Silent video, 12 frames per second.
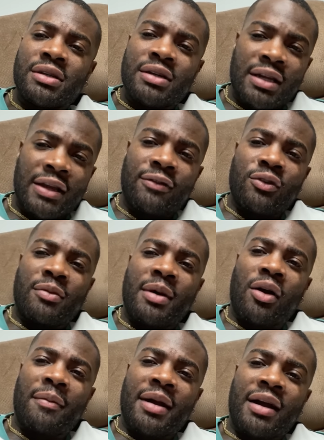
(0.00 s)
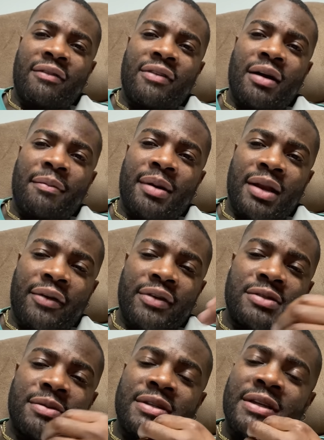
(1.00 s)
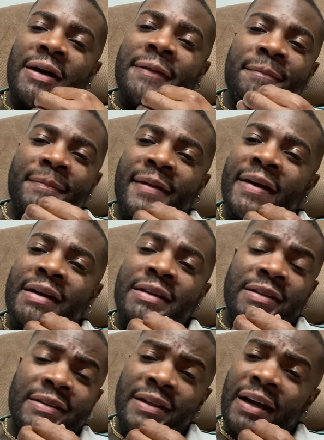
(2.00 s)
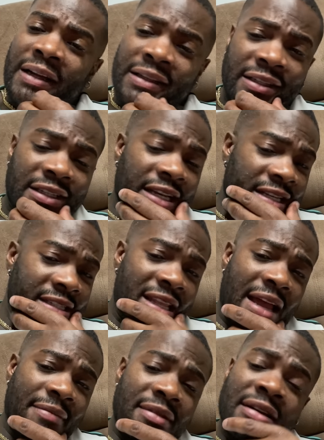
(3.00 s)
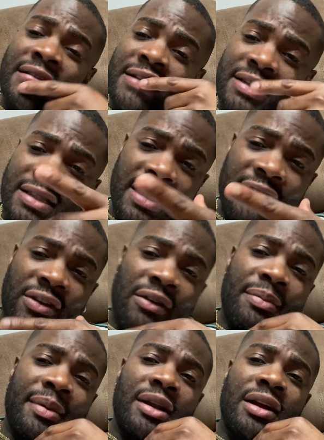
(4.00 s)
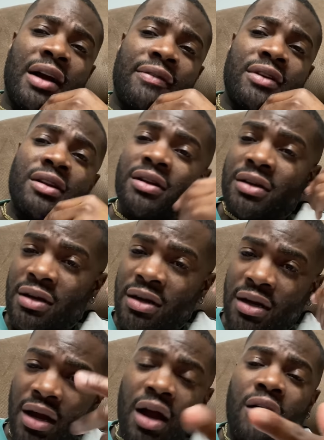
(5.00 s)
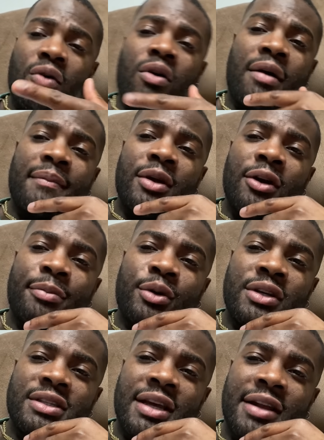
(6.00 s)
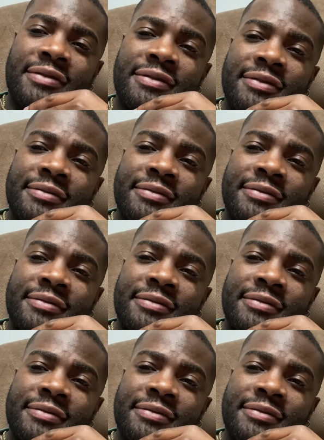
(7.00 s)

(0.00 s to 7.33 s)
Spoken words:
Even though I'm gonna make a vlog for the Christmas. And until next time, see yourself on the gravel and go and big up on yourself.